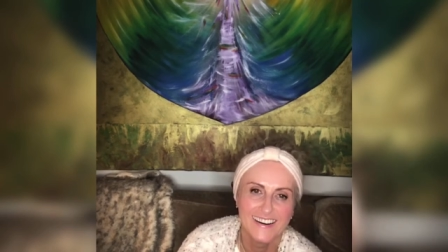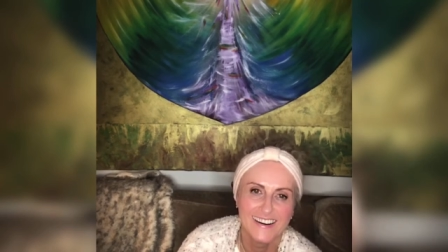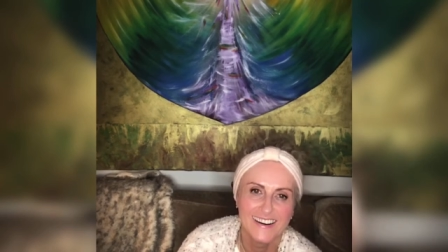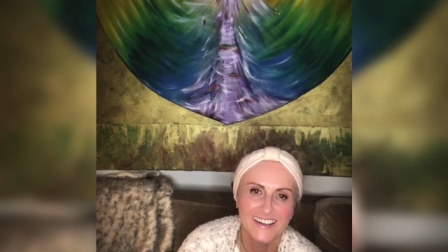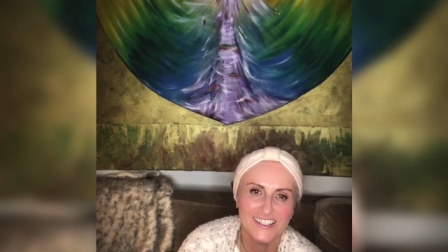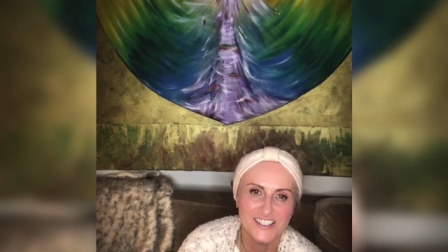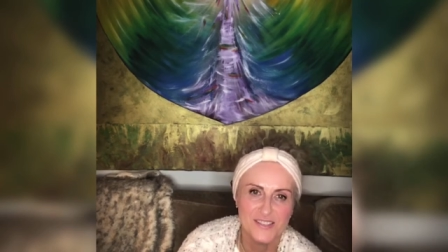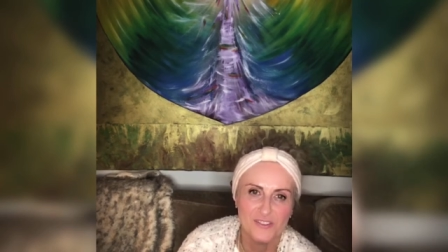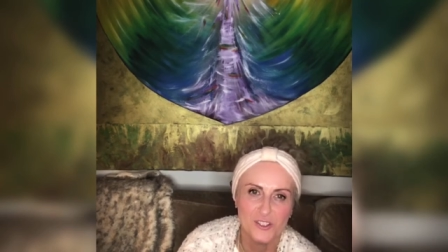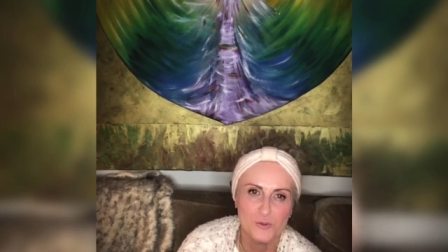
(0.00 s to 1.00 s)
I got some
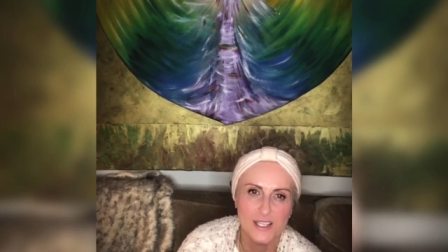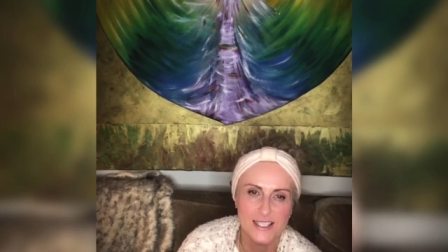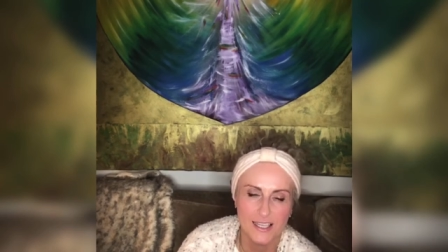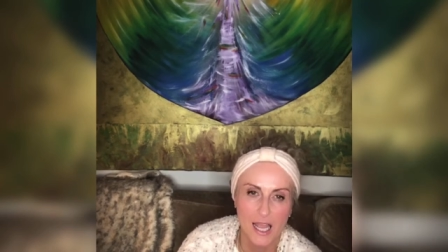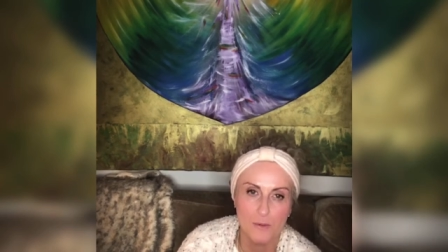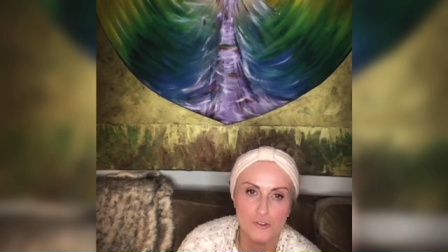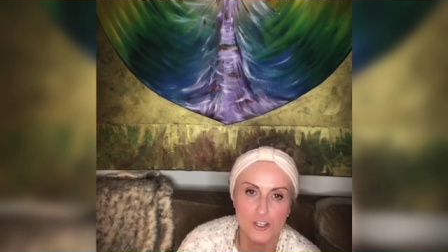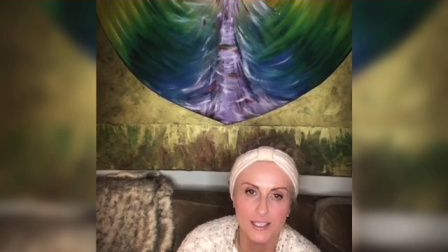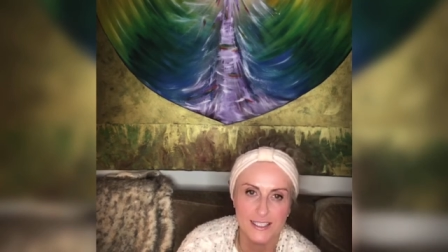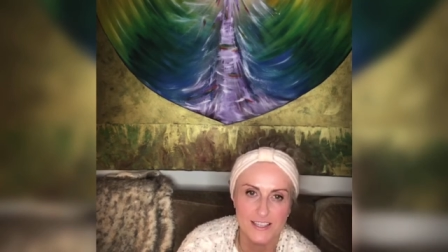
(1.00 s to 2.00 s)
good ones. I was really
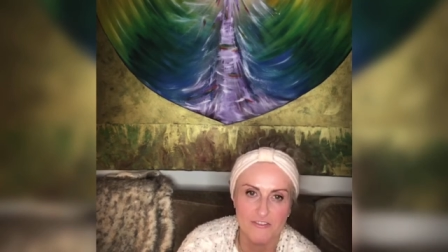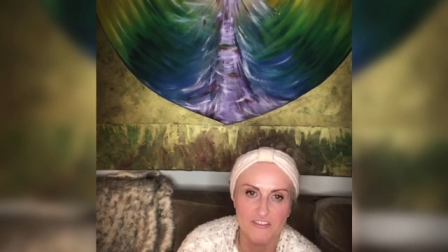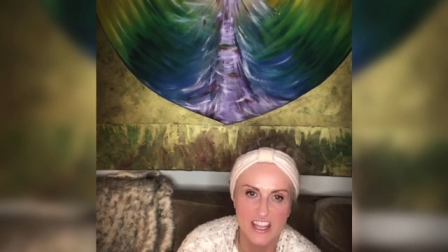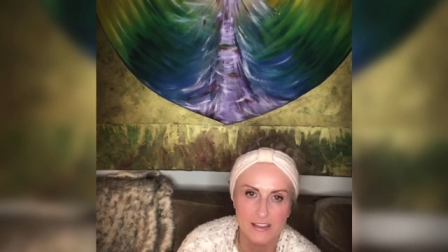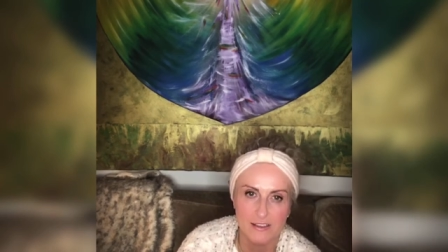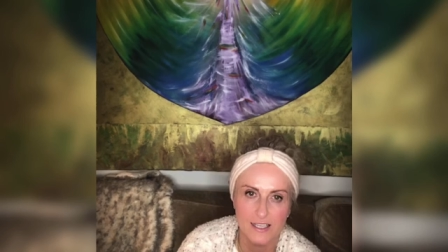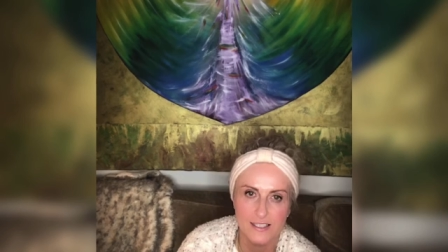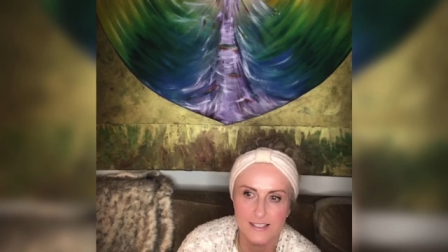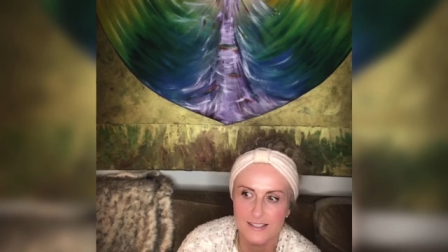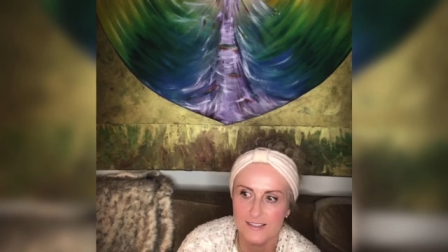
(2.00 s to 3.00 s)
into
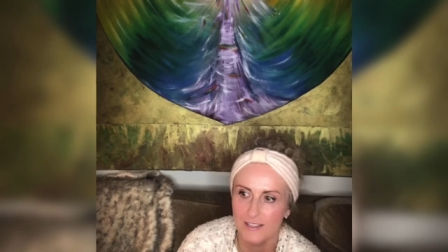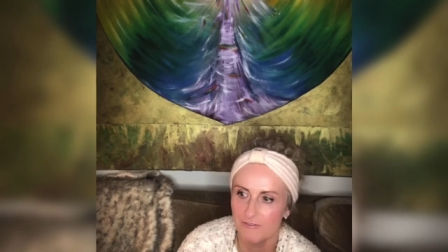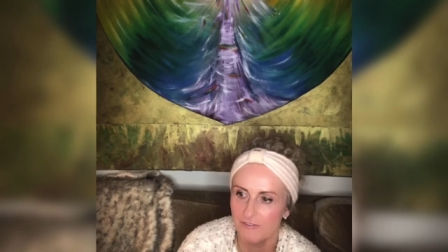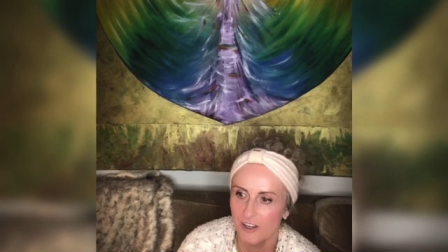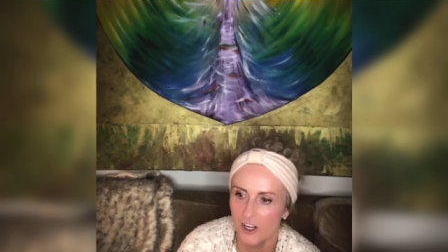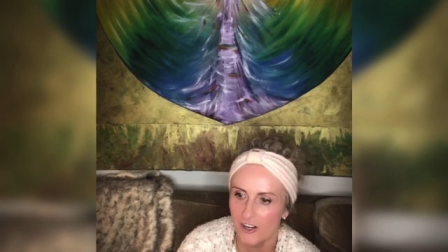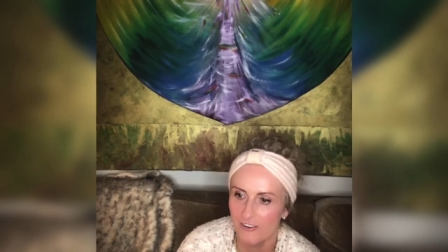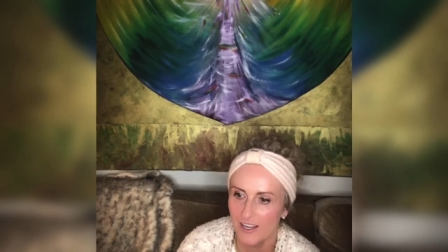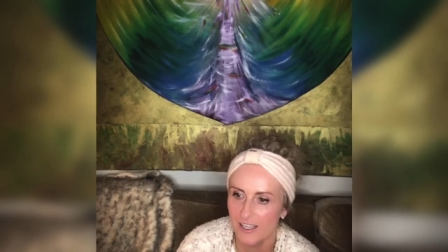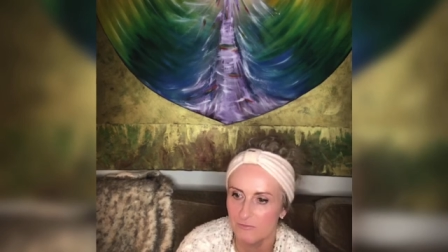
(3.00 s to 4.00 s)
Faithless for
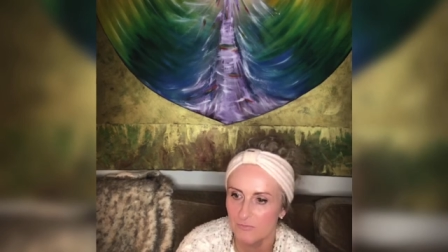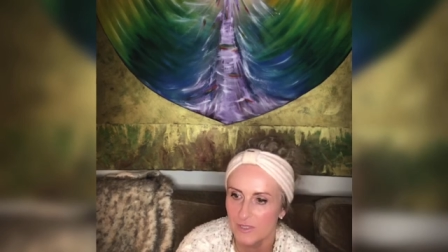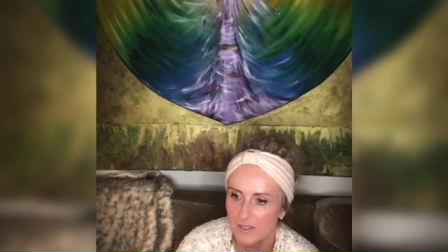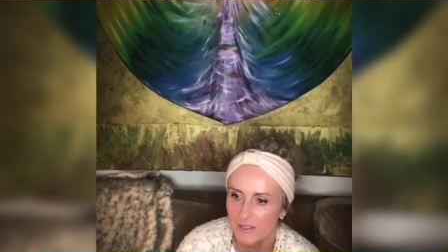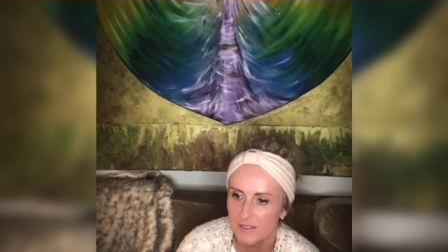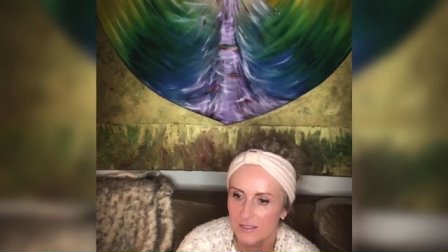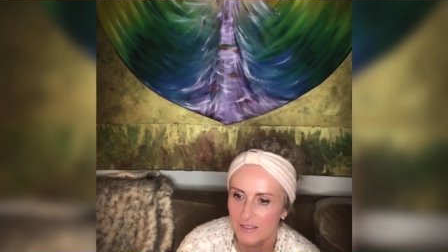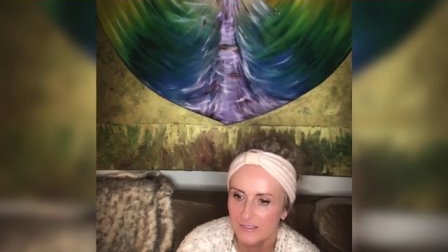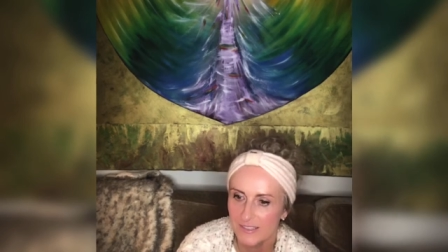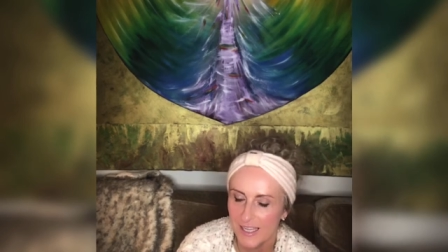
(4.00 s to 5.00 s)

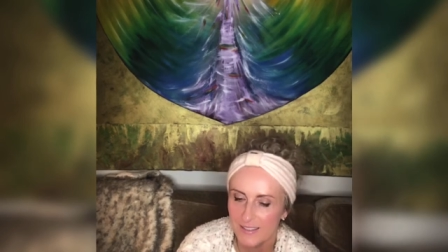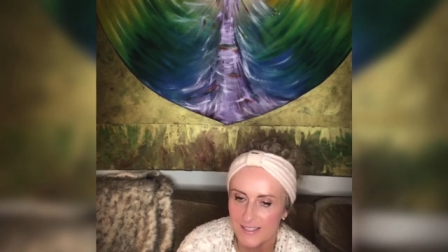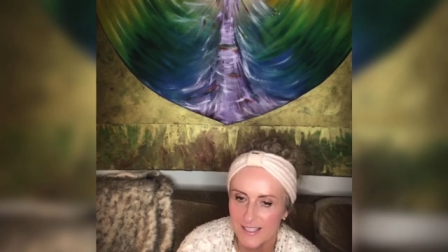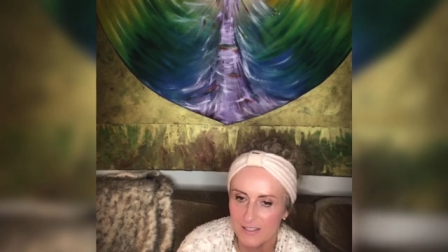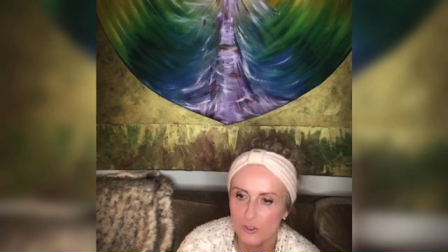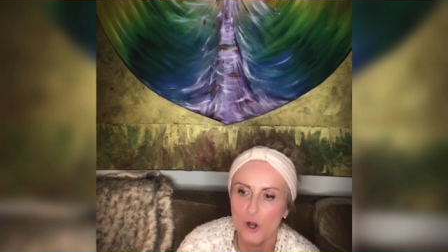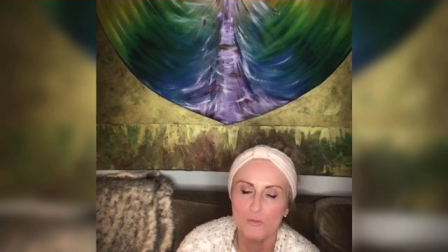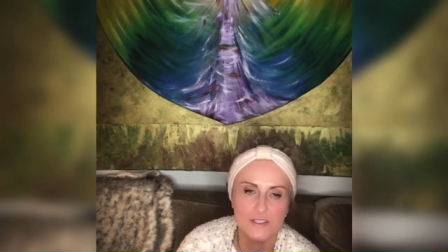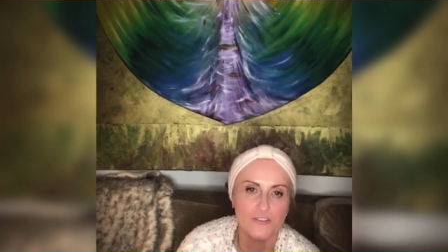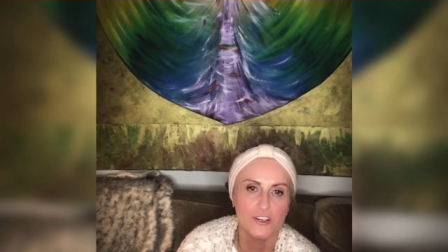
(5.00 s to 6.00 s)
it was
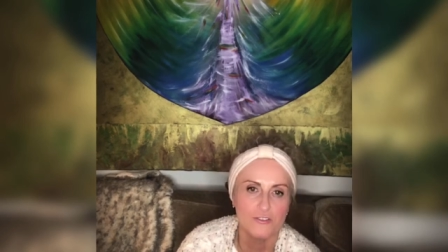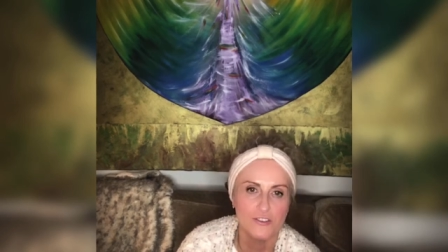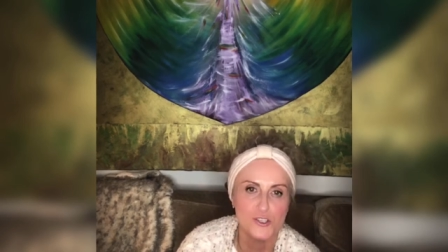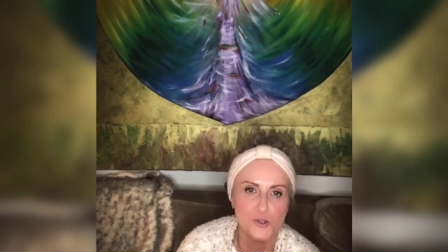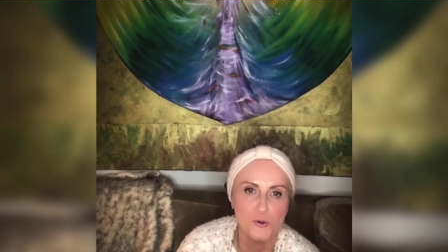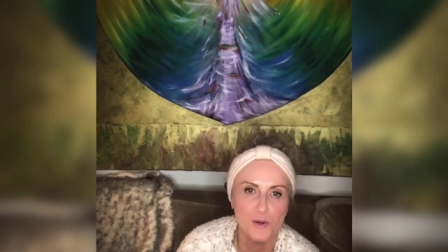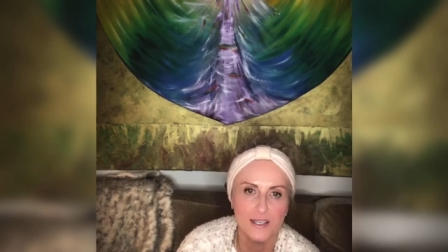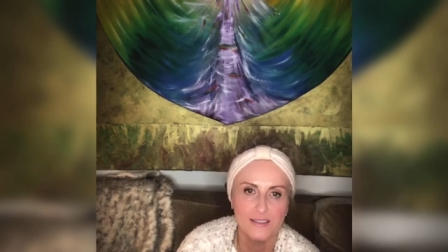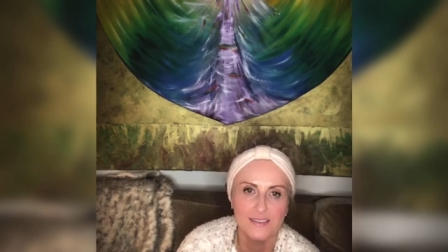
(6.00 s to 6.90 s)
for Sowen.